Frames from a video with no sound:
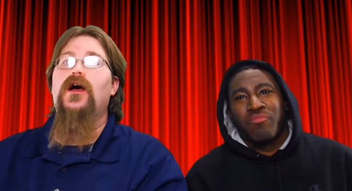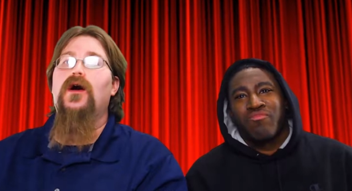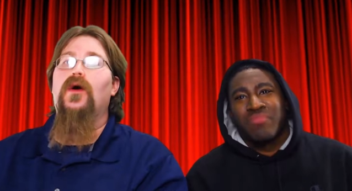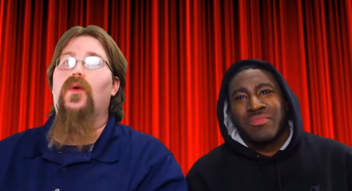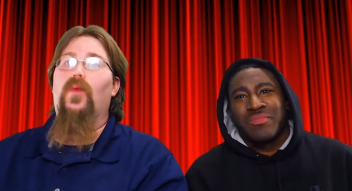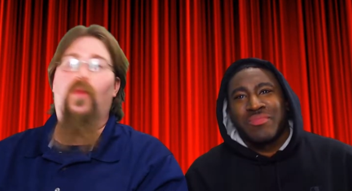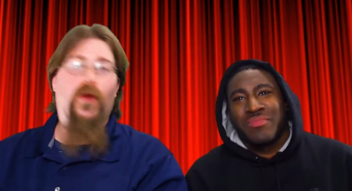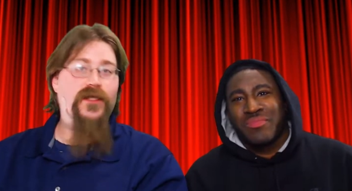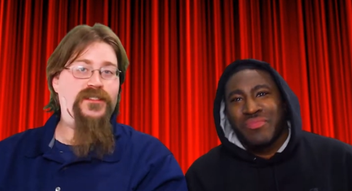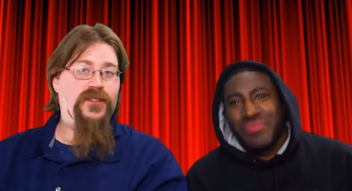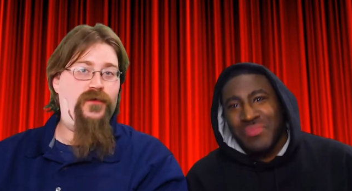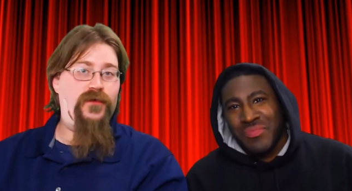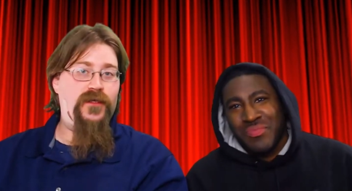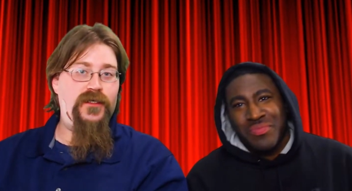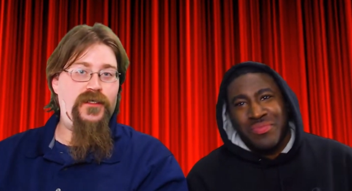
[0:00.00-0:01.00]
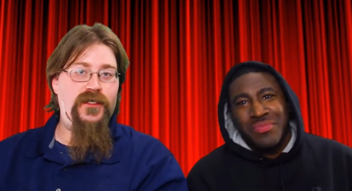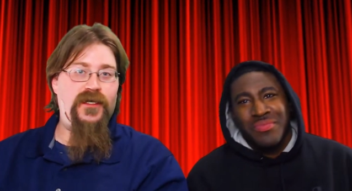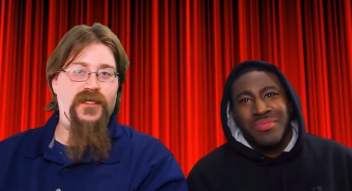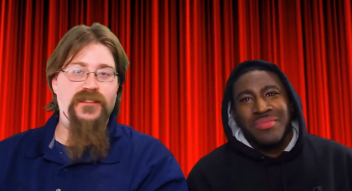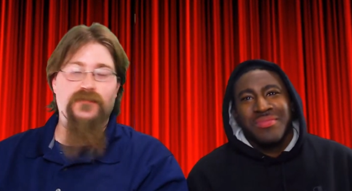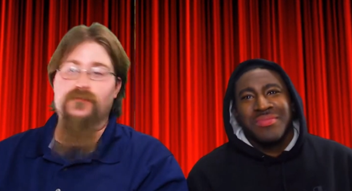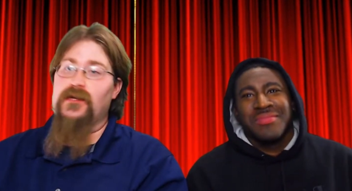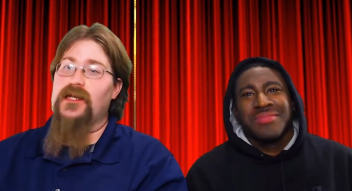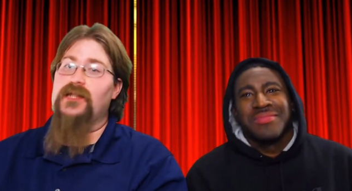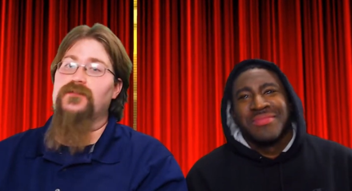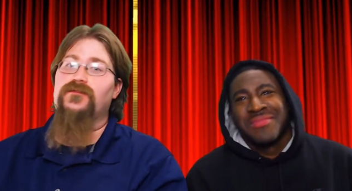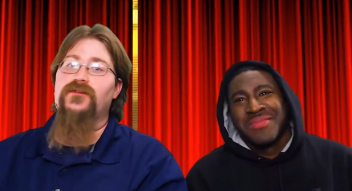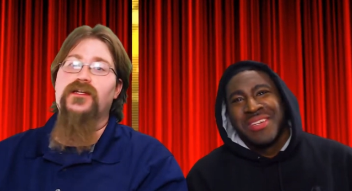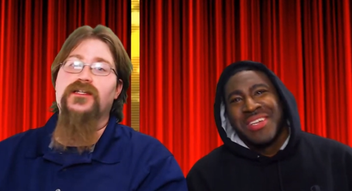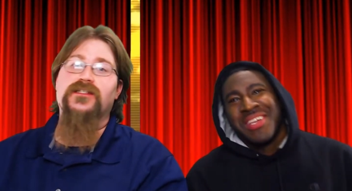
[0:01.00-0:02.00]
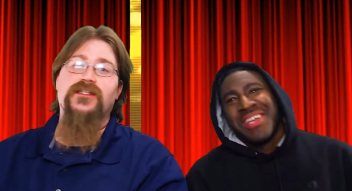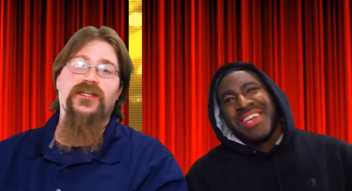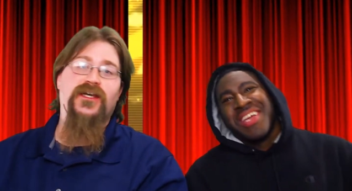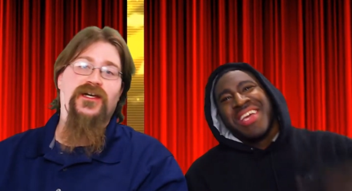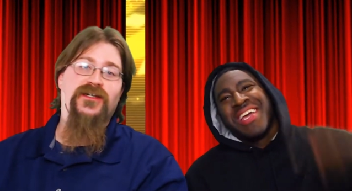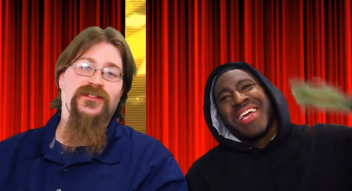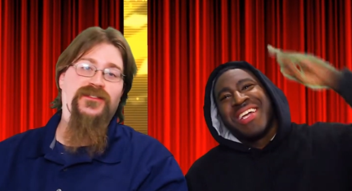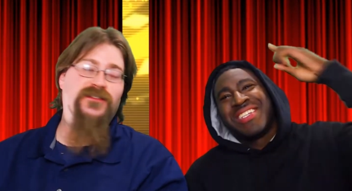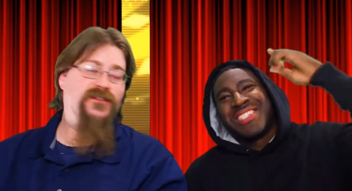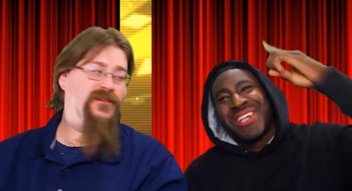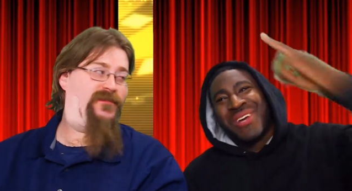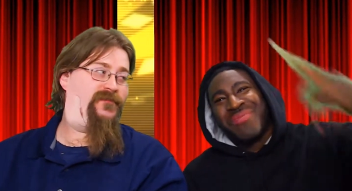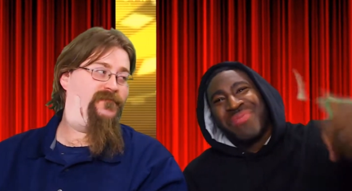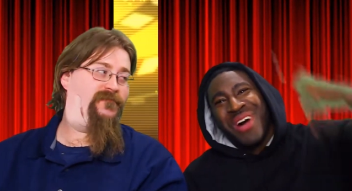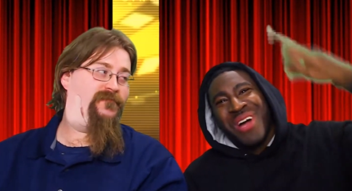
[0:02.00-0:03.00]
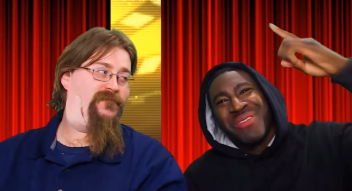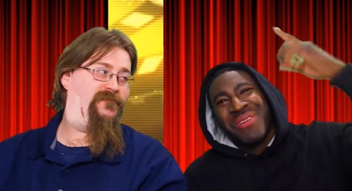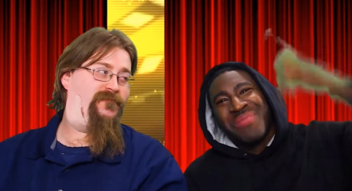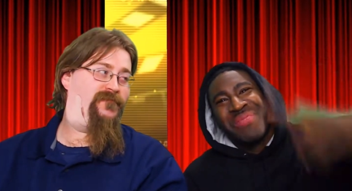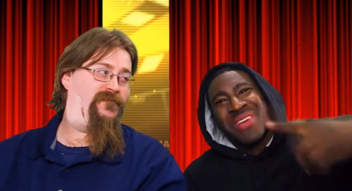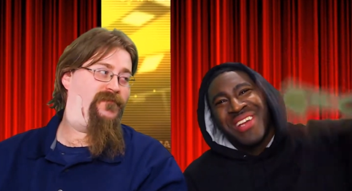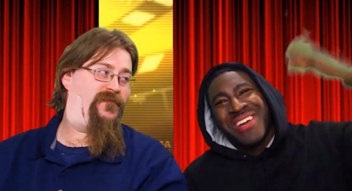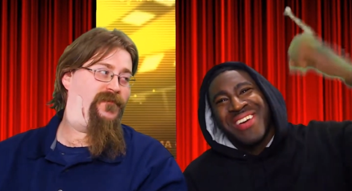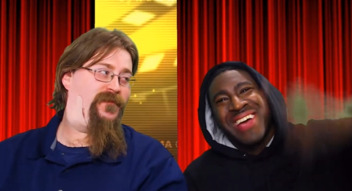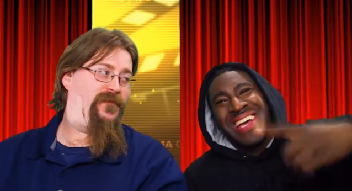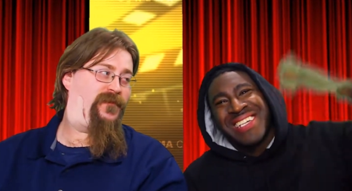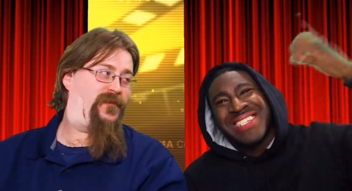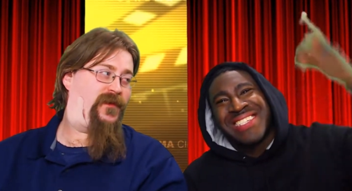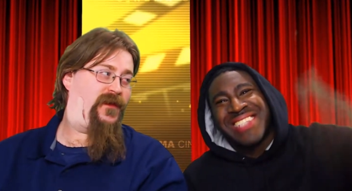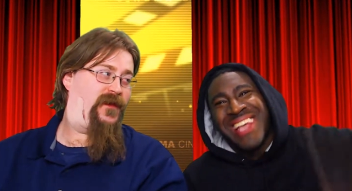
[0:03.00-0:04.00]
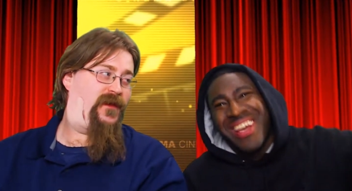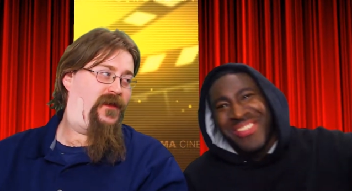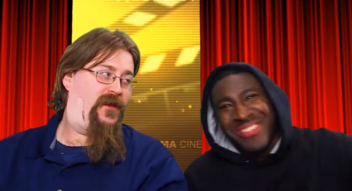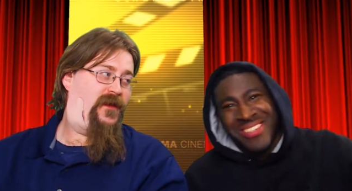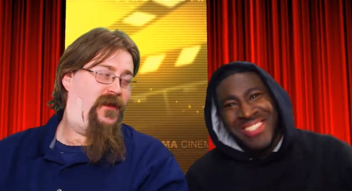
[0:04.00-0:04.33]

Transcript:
Speaker 1: What's going on, guys? My name is Rionyxiel. It's your boy, Robito eighty-seven.